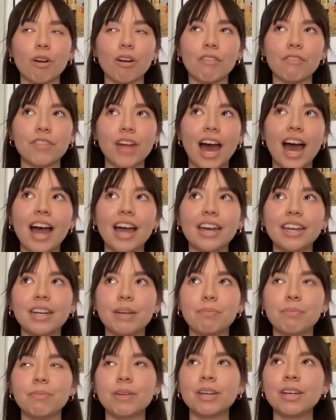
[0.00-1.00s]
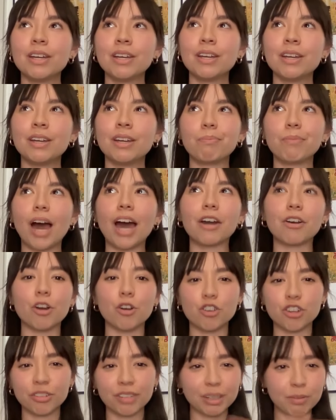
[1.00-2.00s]
of that, and I don't know,
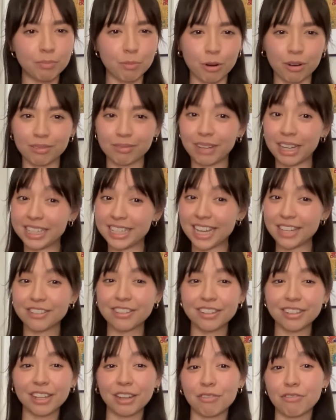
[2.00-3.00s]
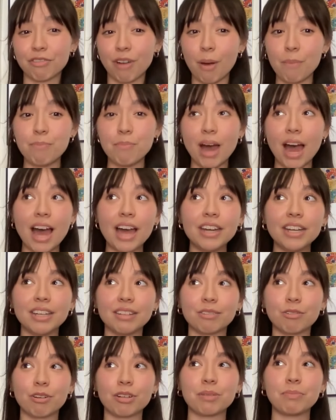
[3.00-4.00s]
just, like, more attention, like, from men
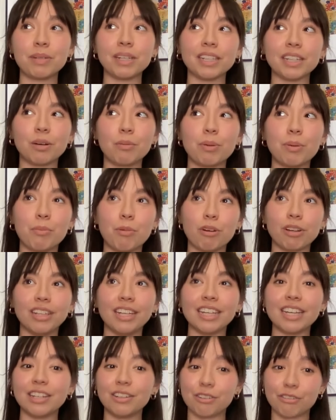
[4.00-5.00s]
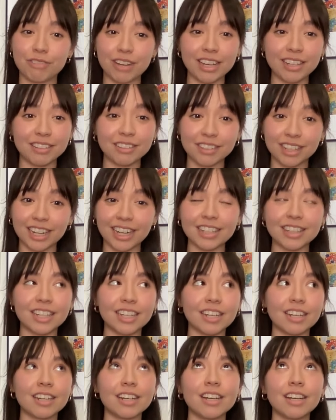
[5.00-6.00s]
is going to be a little bit more, like, in your face than I
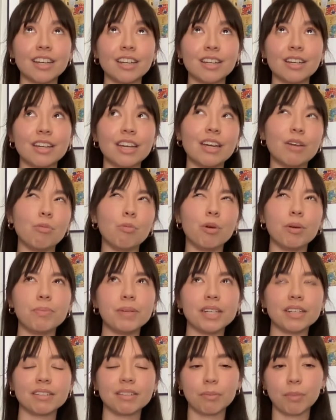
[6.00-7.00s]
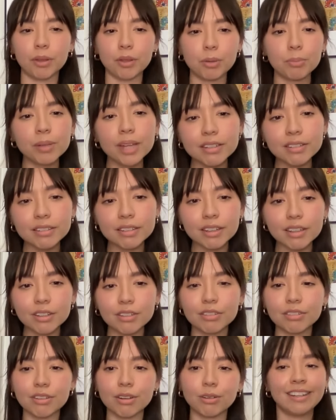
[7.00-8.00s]
think it would be in some other
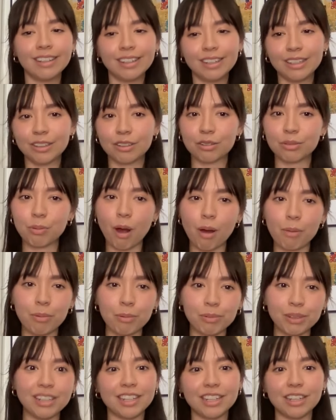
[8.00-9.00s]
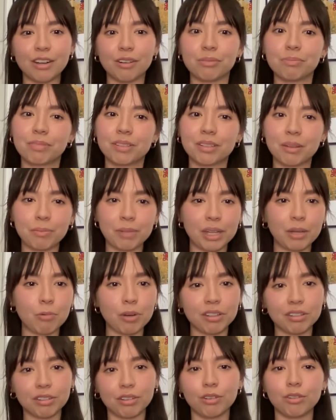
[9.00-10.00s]
places, so there's probably, some, like,
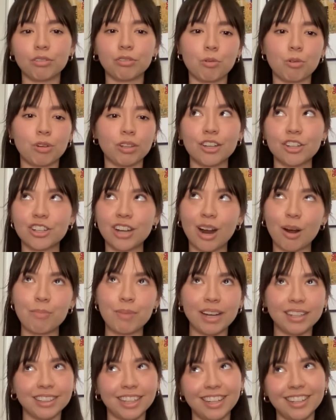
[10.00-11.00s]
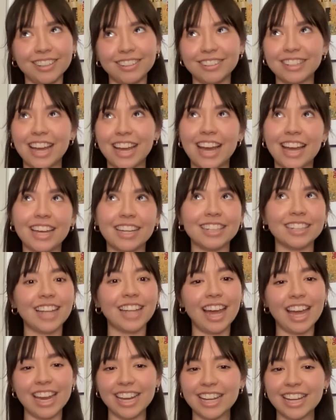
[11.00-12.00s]
whistles or ciao bellas and,
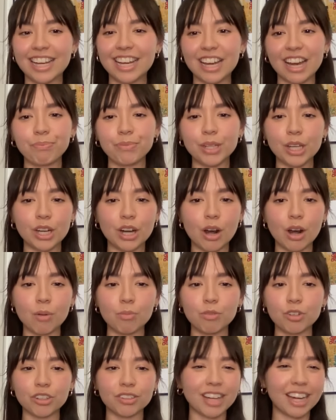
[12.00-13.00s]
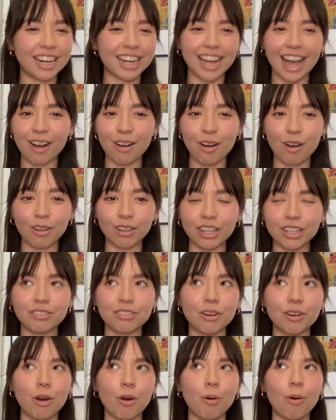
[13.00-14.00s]
like, just kinda catcalling,
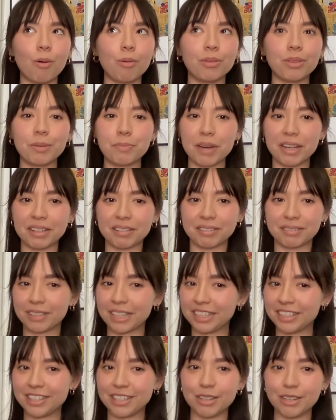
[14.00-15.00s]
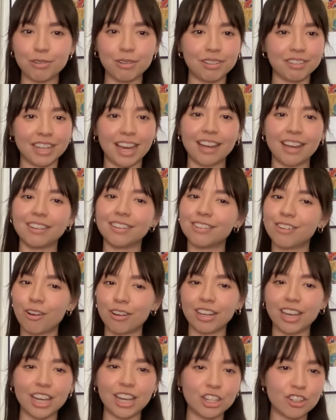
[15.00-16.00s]
so the best thing to do is, again, not
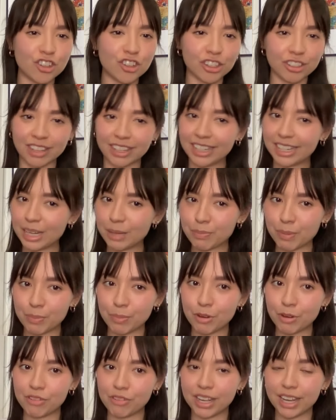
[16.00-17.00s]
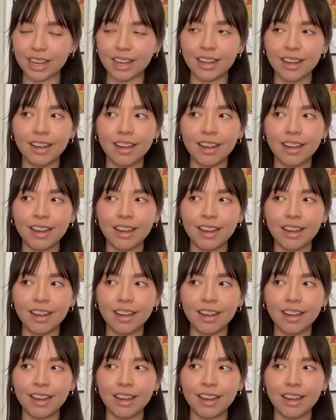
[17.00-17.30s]
engage, just kinda keep it moving,